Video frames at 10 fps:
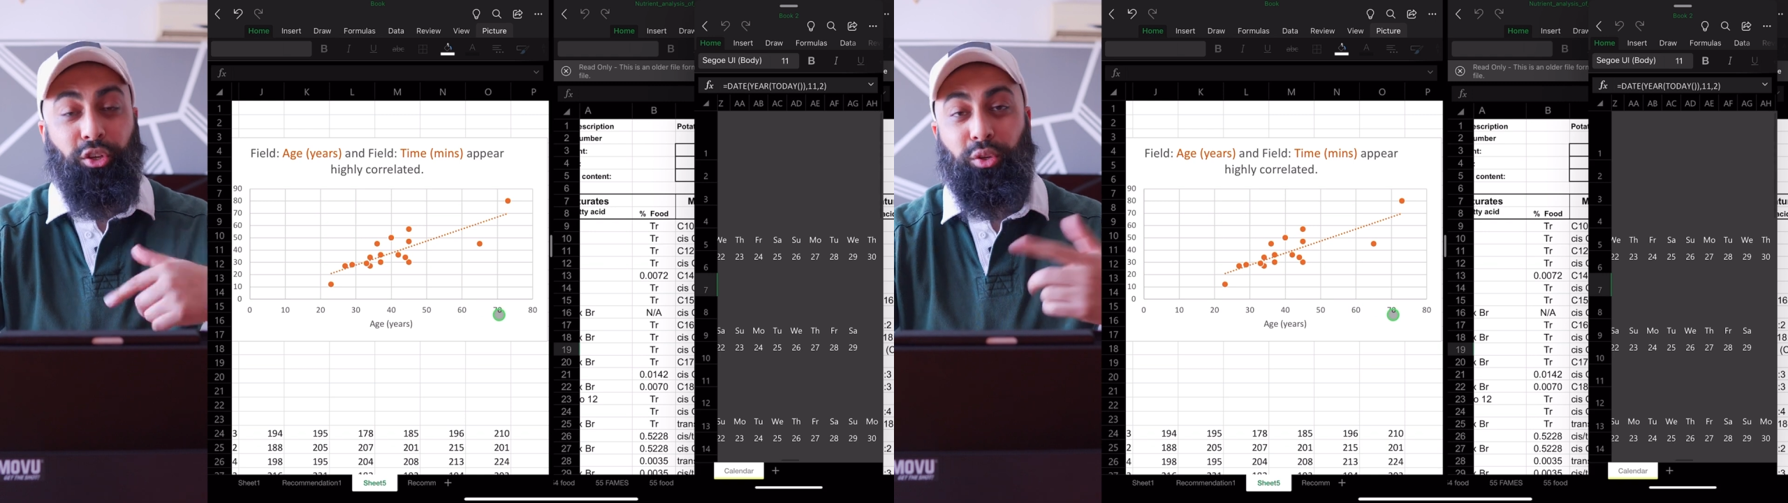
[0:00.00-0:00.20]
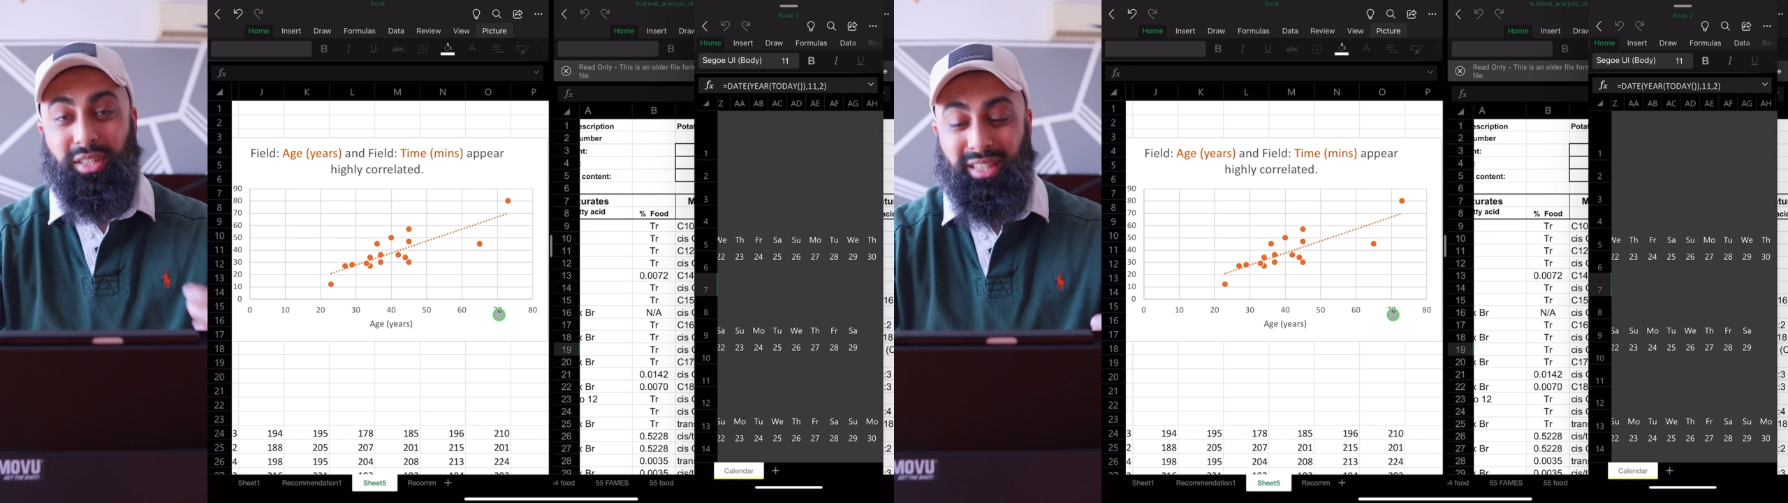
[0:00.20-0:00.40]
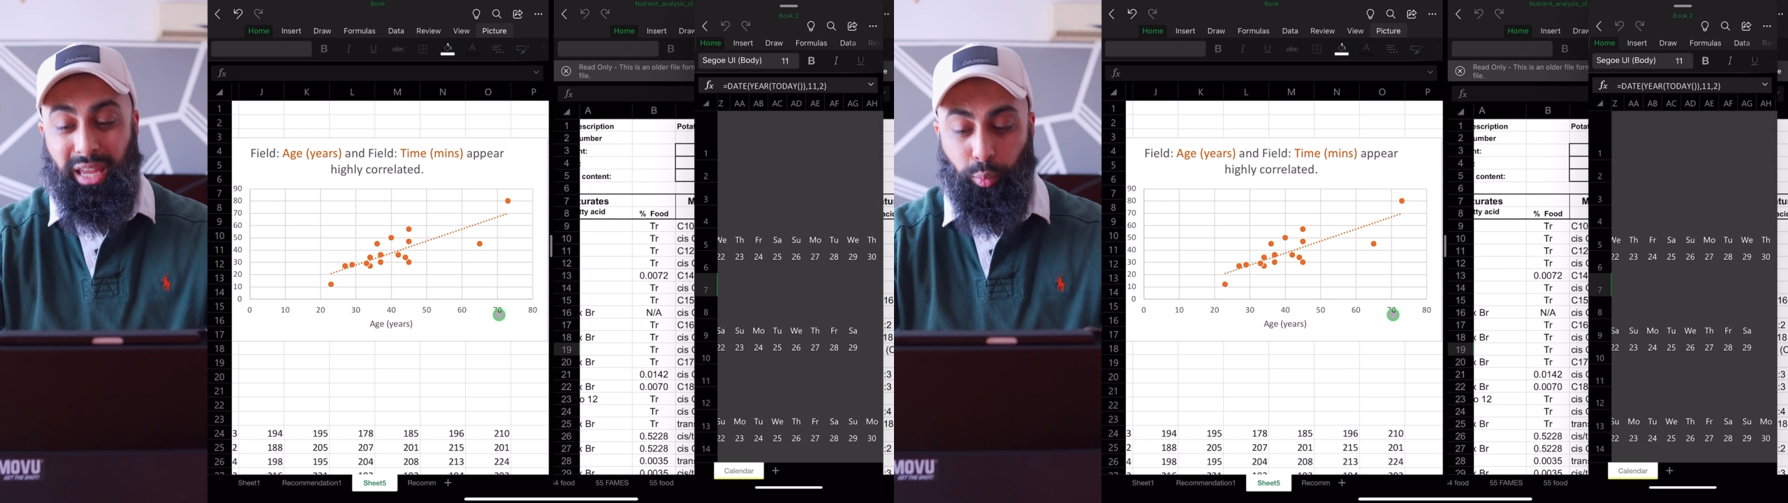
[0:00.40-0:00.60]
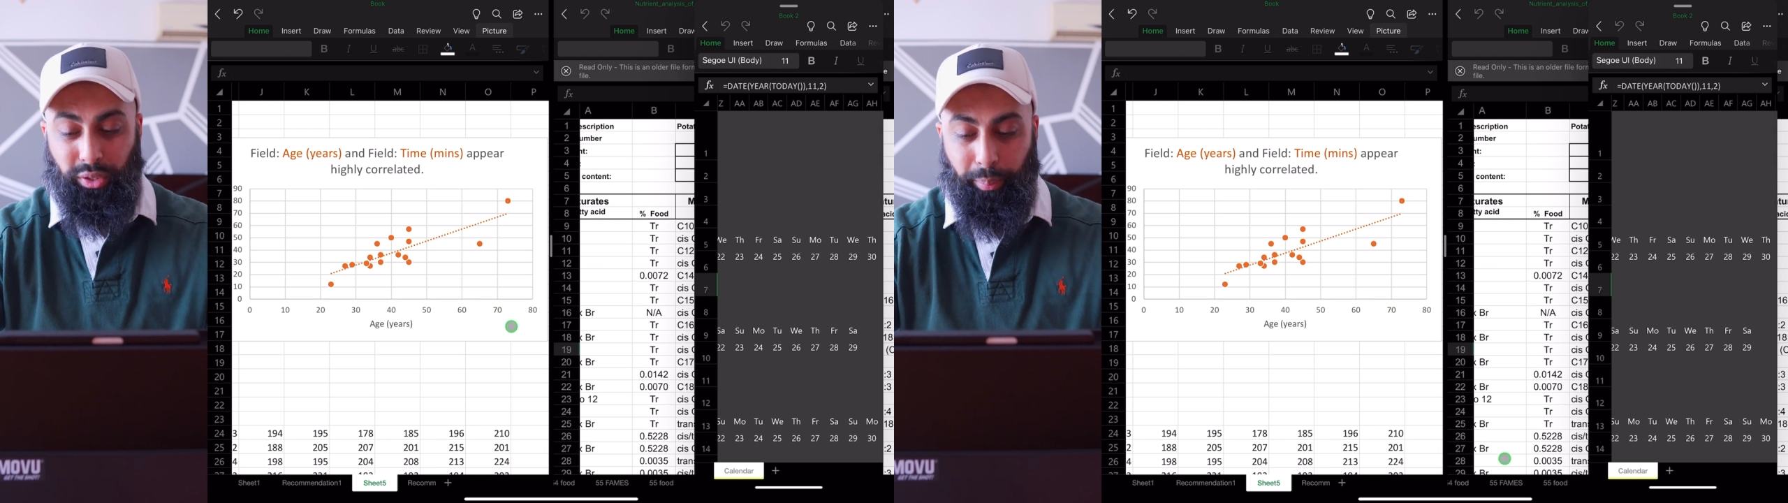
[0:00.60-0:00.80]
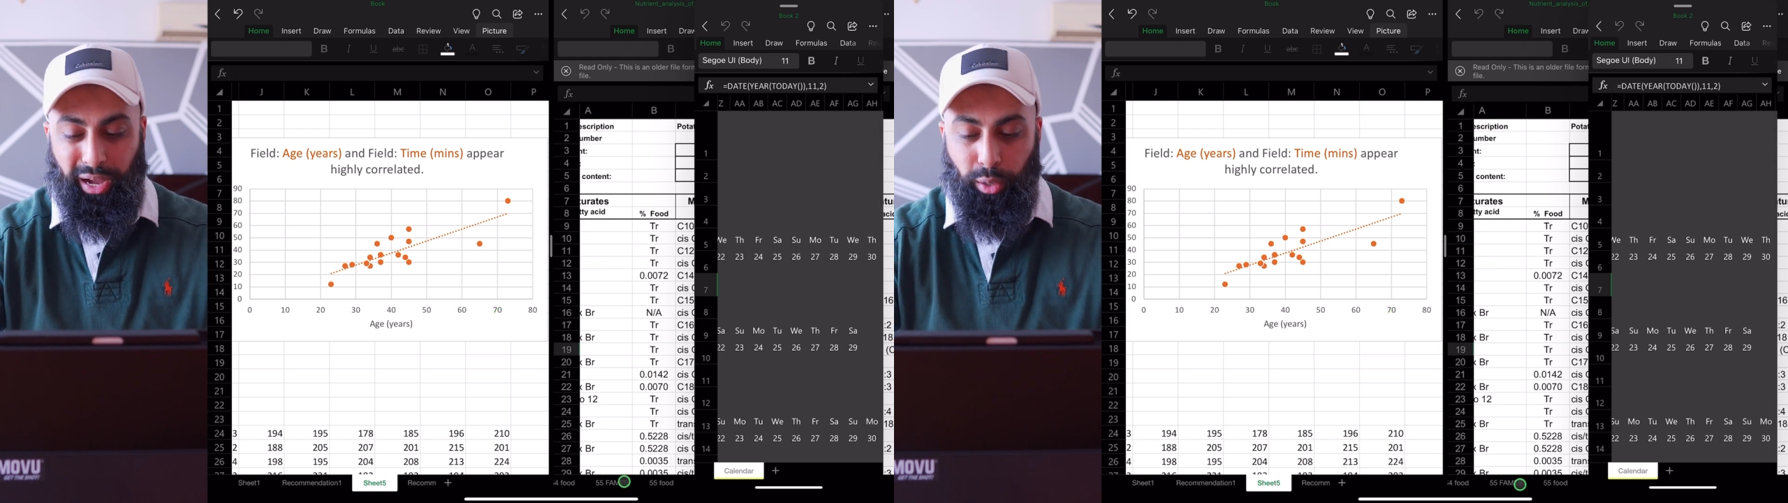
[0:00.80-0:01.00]
can do the same
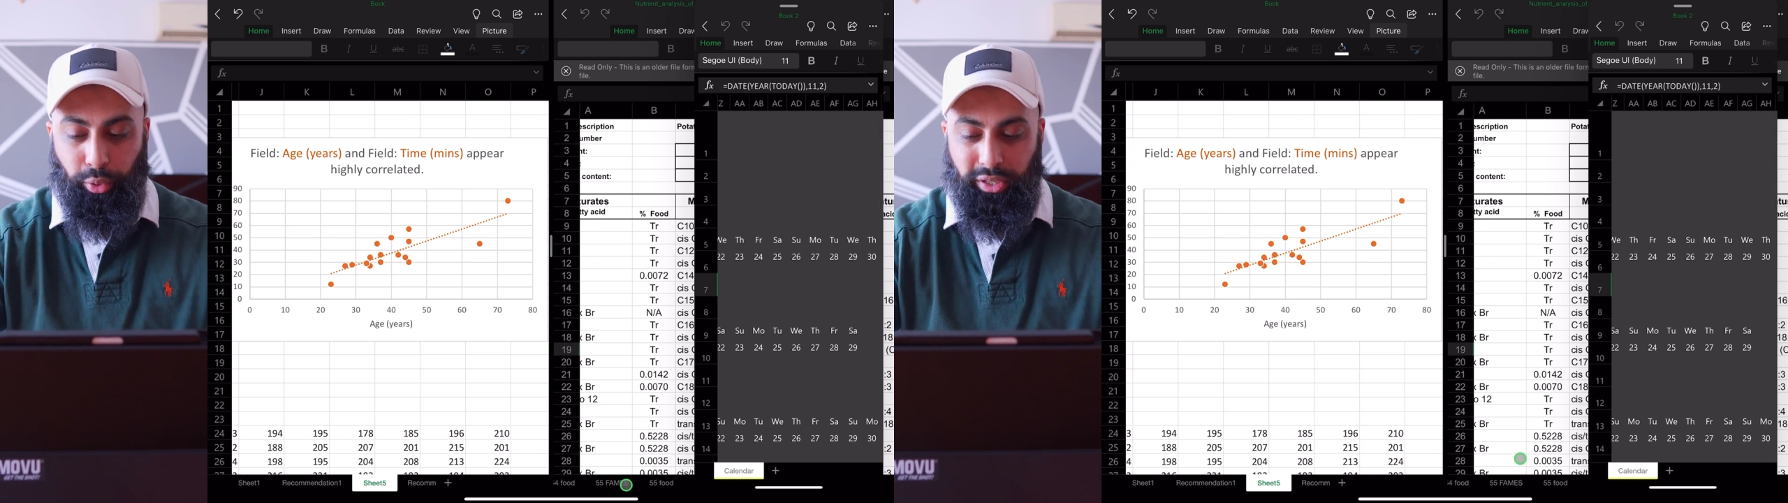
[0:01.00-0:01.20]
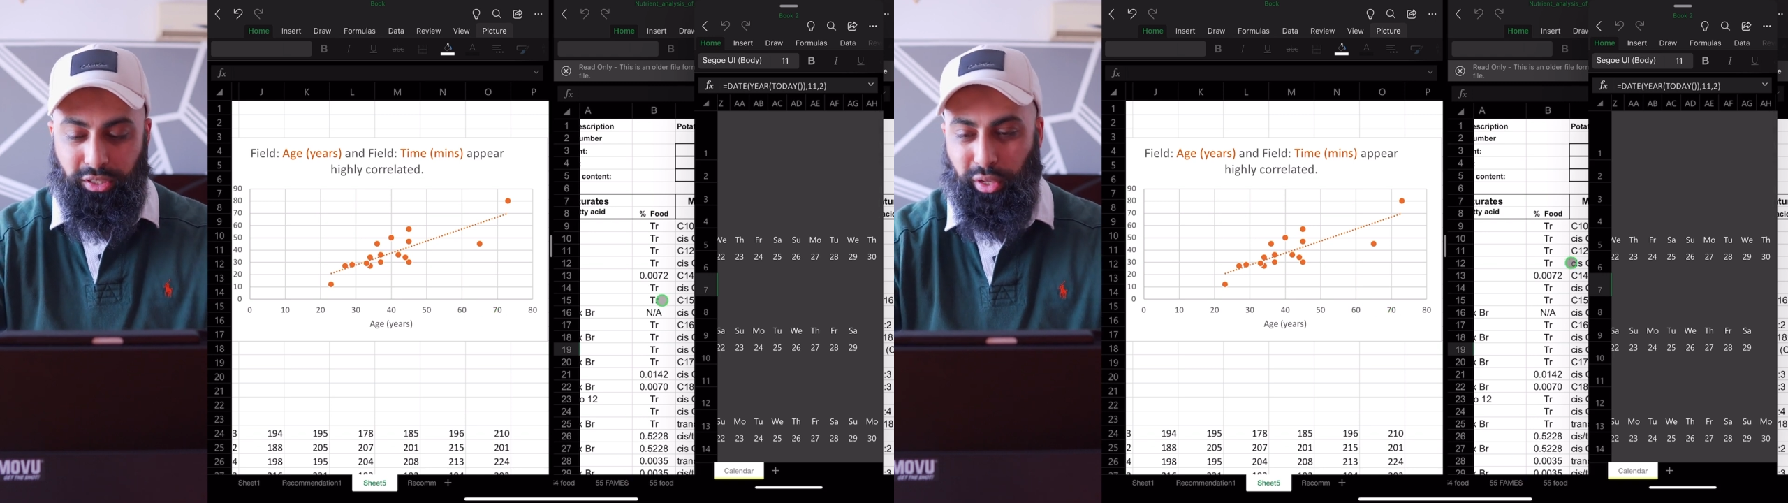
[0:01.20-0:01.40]
with a PowerPoint.